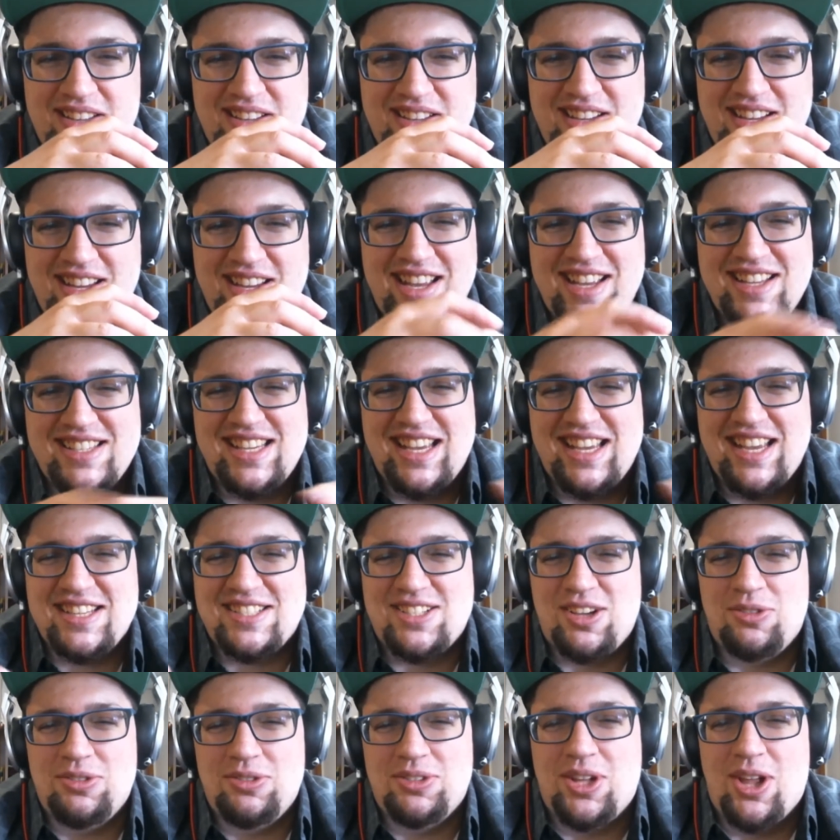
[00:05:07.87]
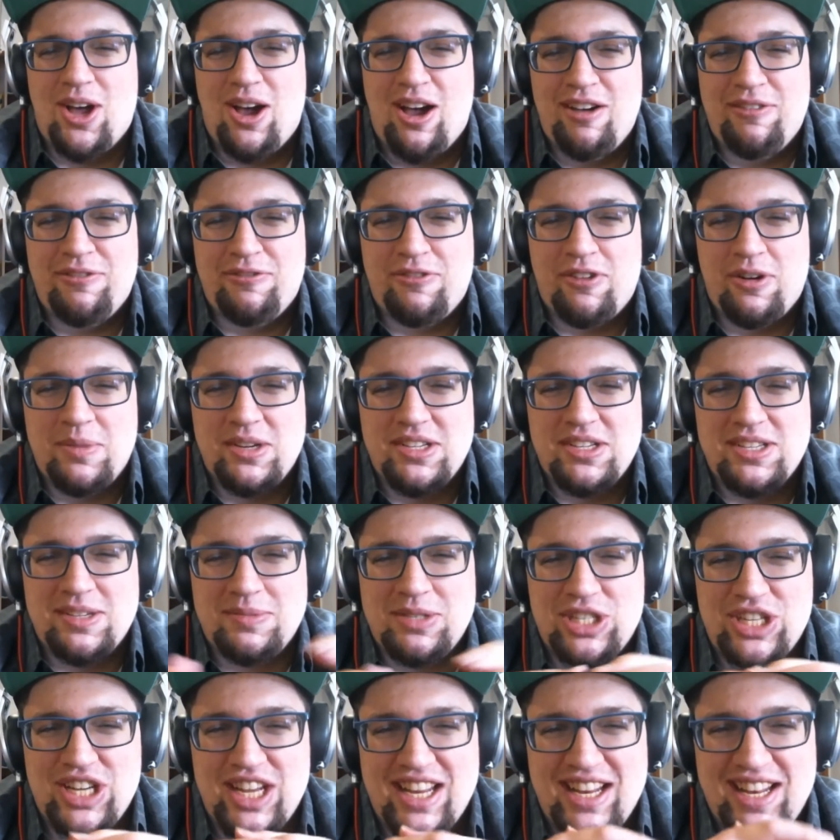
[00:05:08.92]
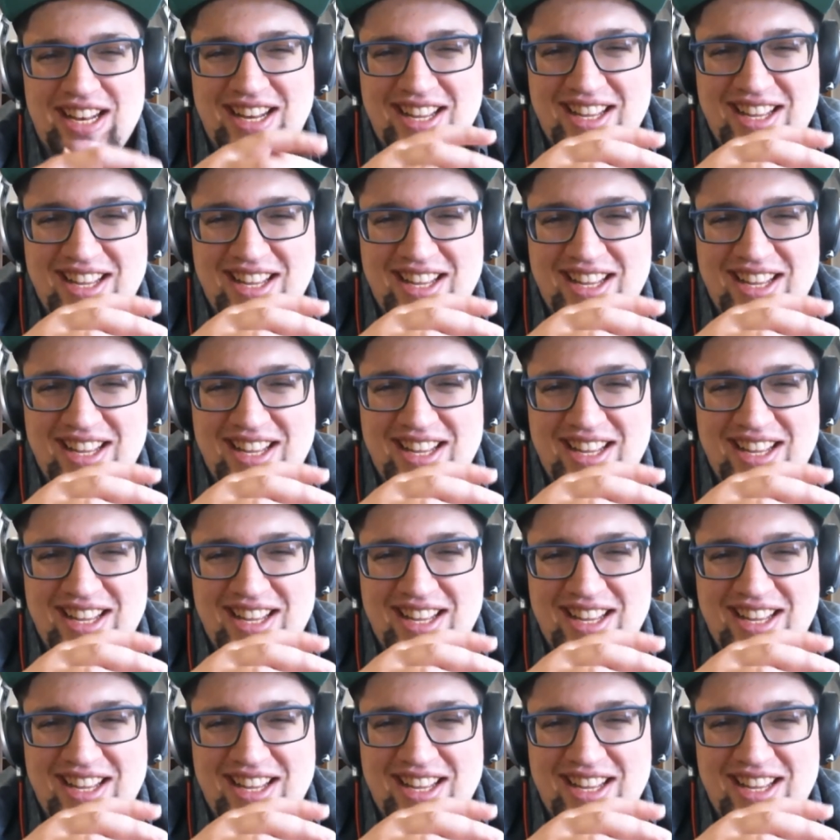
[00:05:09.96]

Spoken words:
Yeah, it's like his own law firm or some shit.